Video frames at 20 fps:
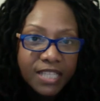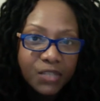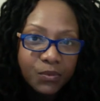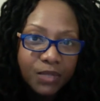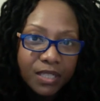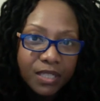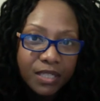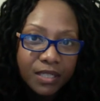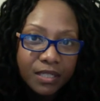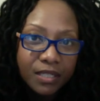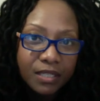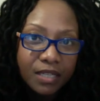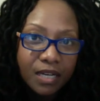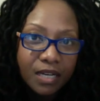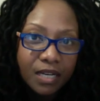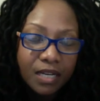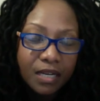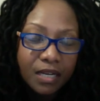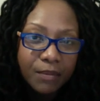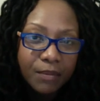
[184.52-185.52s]
we
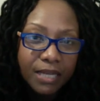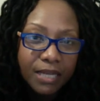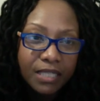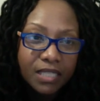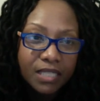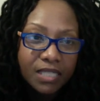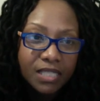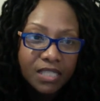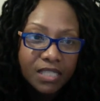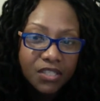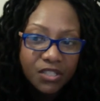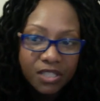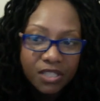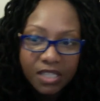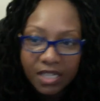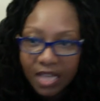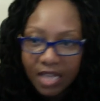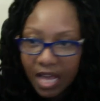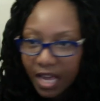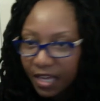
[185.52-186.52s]
make decisions
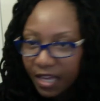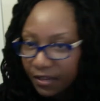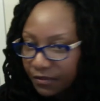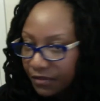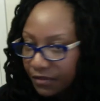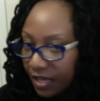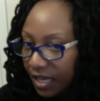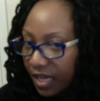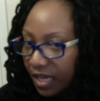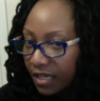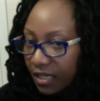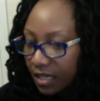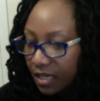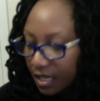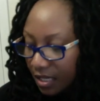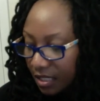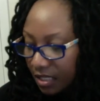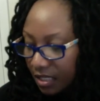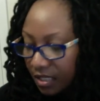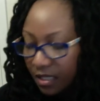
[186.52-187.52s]
in life that
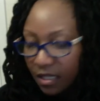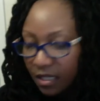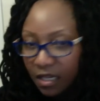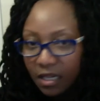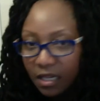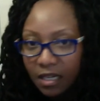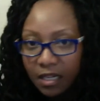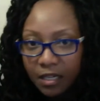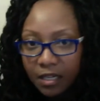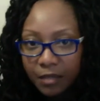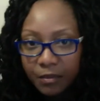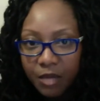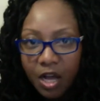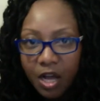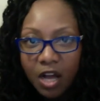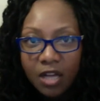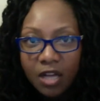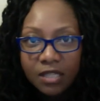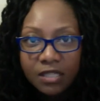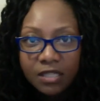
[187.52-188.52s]

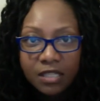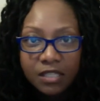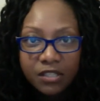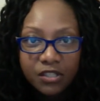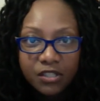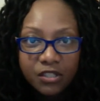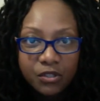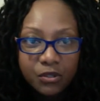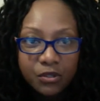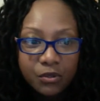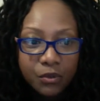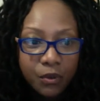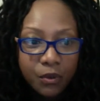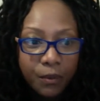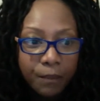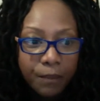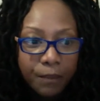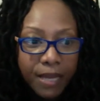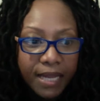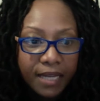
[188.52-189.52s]
cause us to
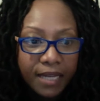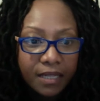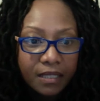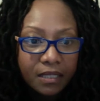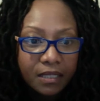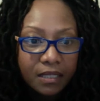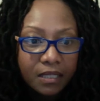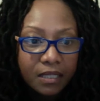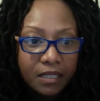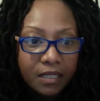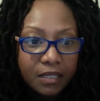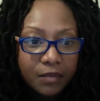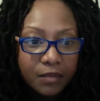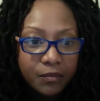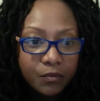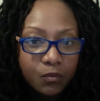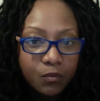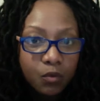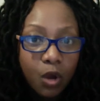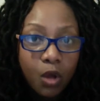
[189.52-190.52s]
make
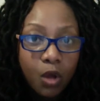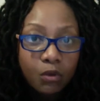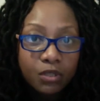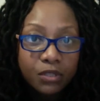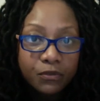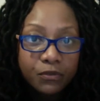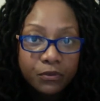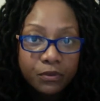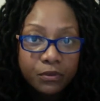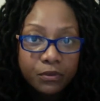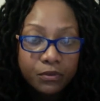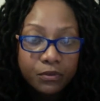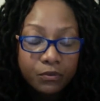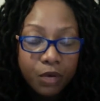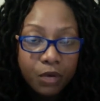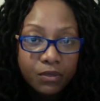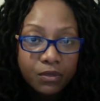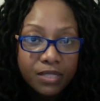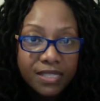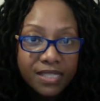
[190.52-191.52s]

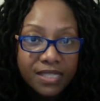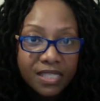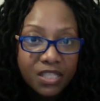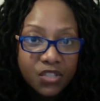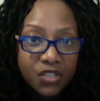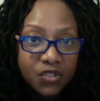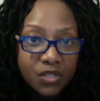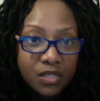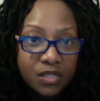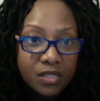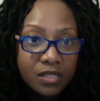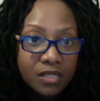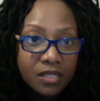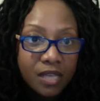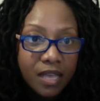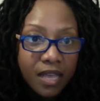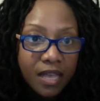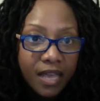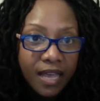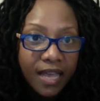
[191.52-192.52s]
wrong decisions.
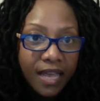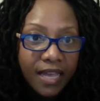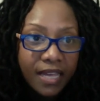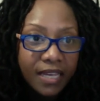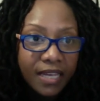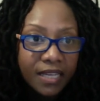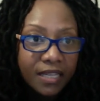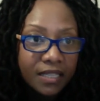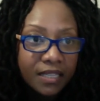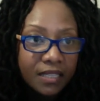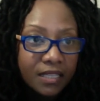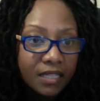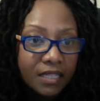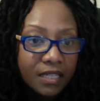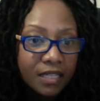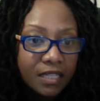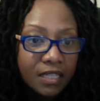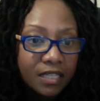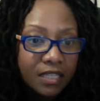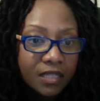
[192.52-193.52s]
And
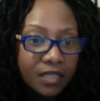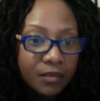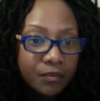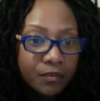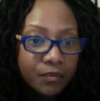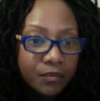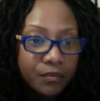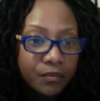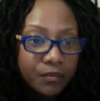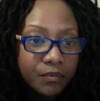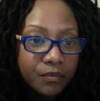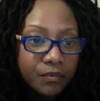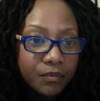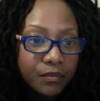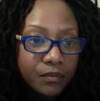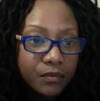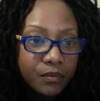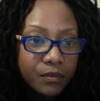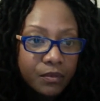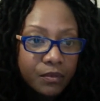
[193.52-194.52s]

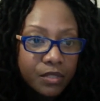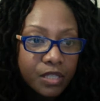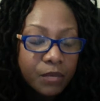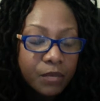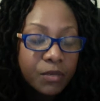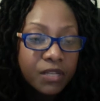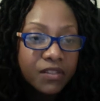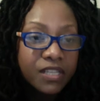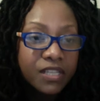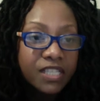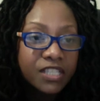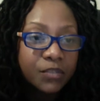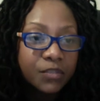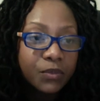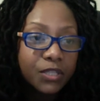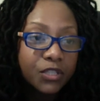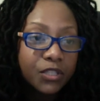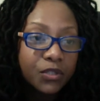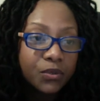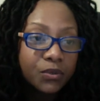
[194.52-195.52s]
some of the things that
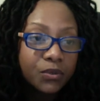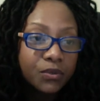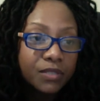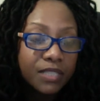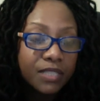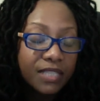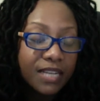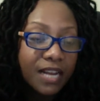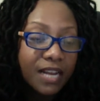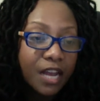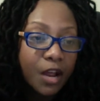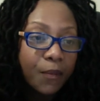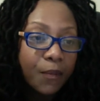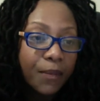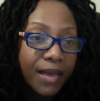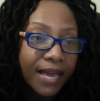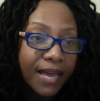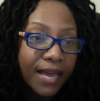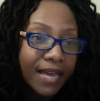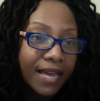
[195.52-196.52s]
we did in our
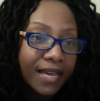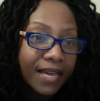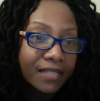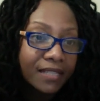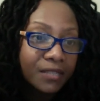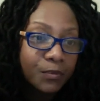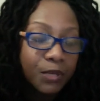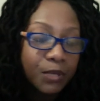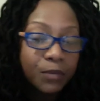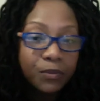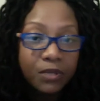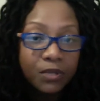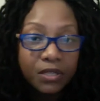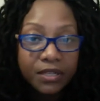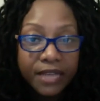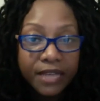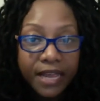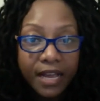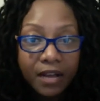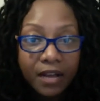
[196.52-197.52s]
past, people are
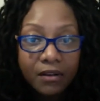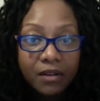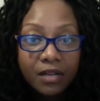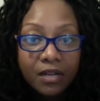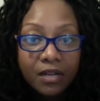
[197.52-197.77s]
now